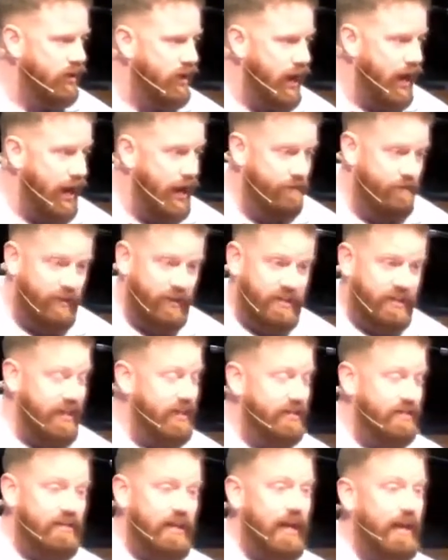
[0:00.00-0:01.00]
If it's
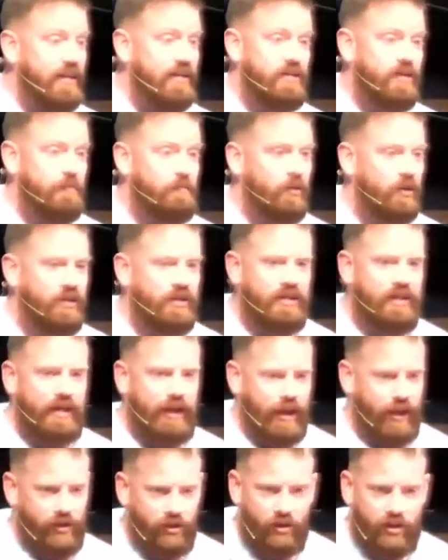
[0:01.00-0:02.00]
His hands that put it
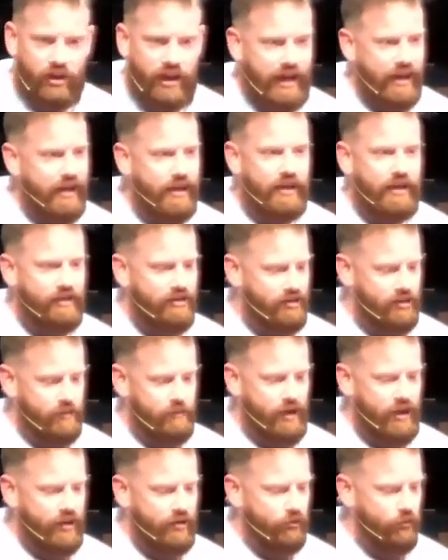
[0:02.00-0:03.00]
together, He gets to
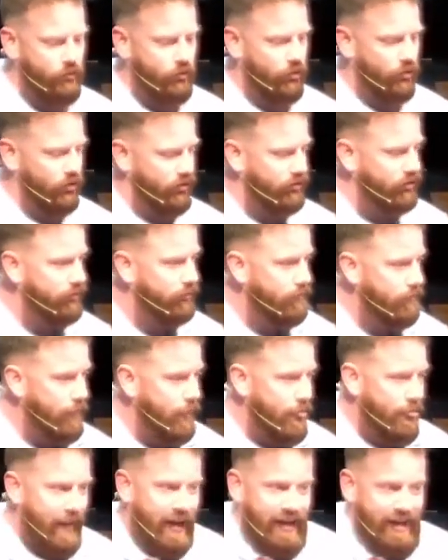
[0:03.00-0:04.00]
make the rules.
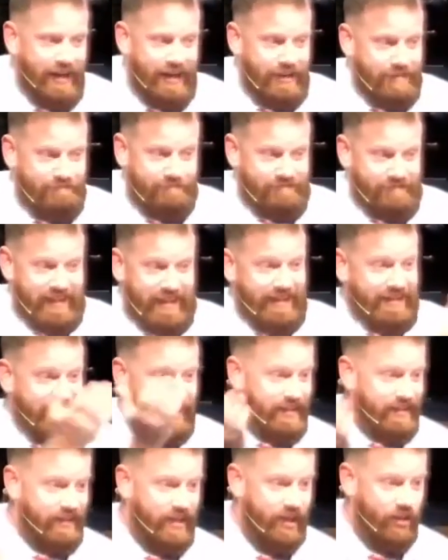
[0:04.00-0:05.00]
And
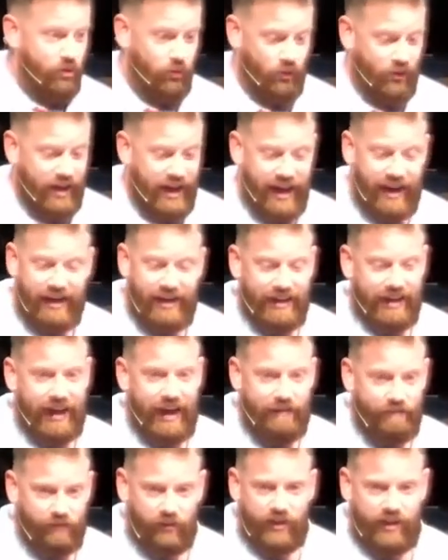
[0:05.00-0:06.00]
since He created
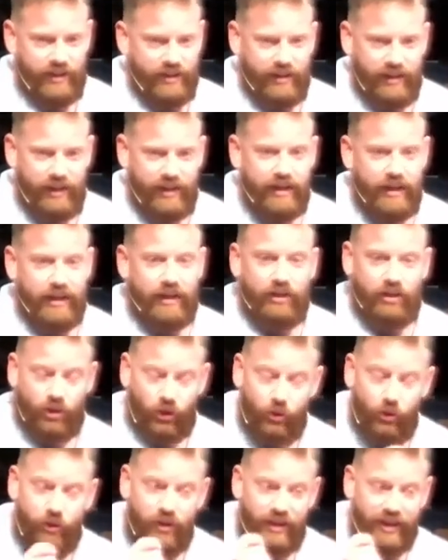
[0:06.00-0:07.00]
everything,
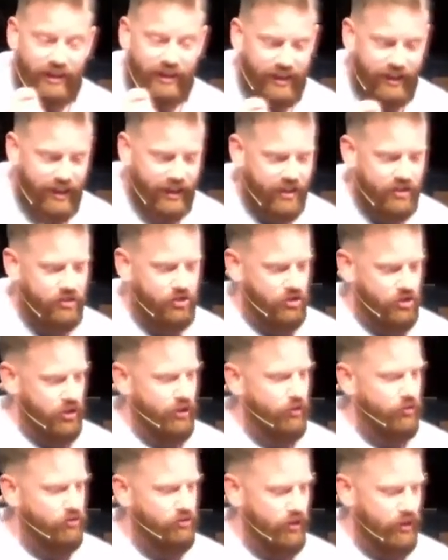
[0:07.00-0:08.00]
including His
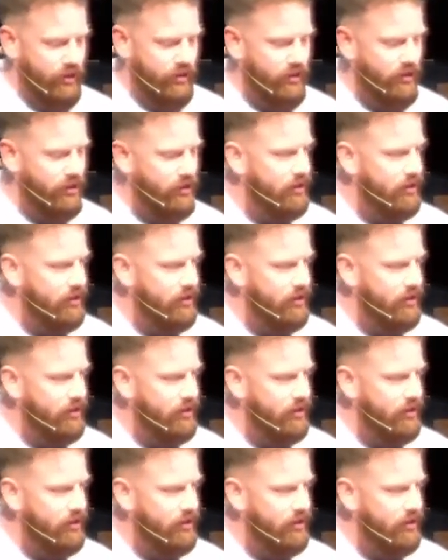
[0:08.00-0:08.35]
children,